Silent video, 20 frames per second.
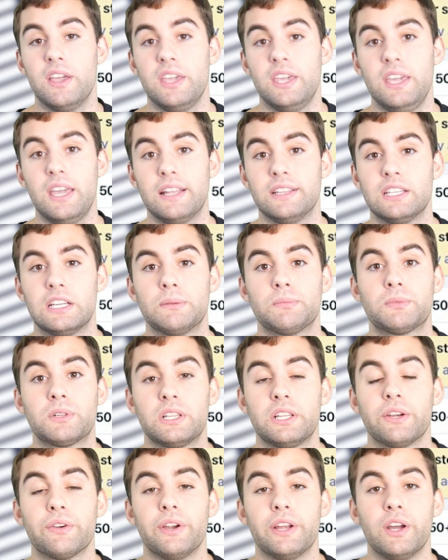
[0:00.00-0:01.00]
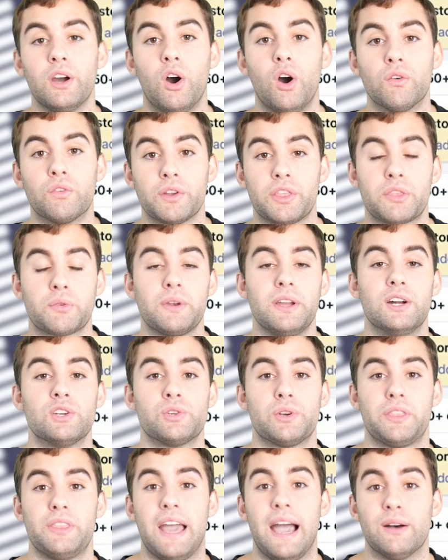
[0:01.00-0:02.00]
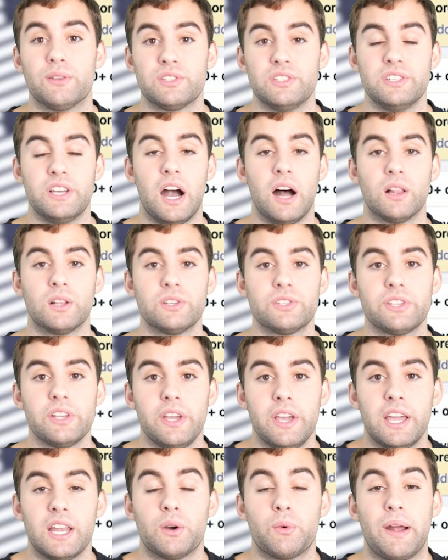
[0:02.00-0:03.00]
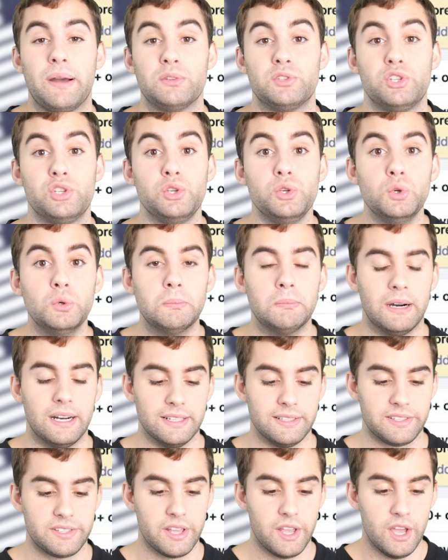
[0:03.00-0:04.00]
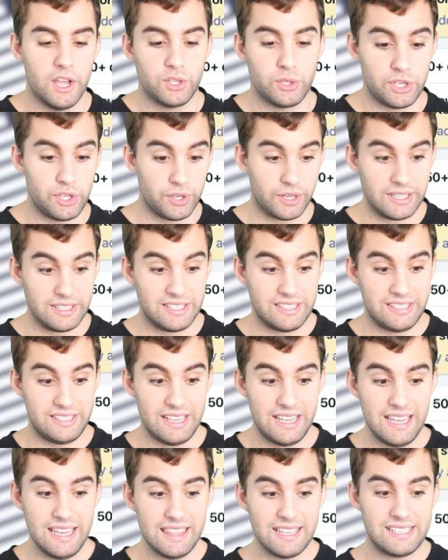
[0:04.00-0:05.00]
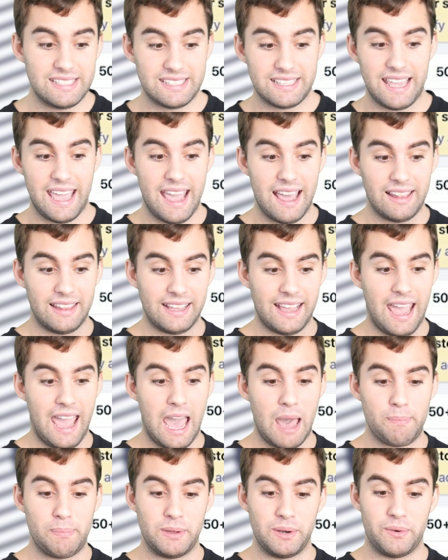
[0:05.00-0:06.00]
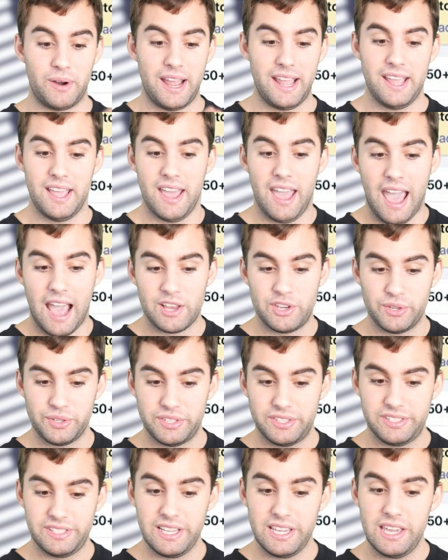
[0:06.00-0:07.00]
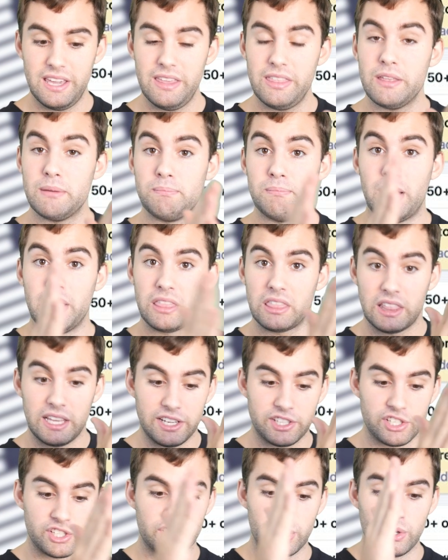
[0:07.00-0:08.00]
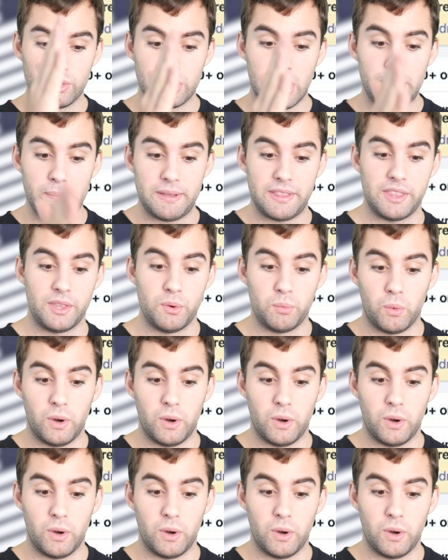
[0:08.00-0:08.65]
He ended up clearing over $300,000 in around 2 months. So as you can see the scaling happen, right? As you see the monthly, it just goes up, and then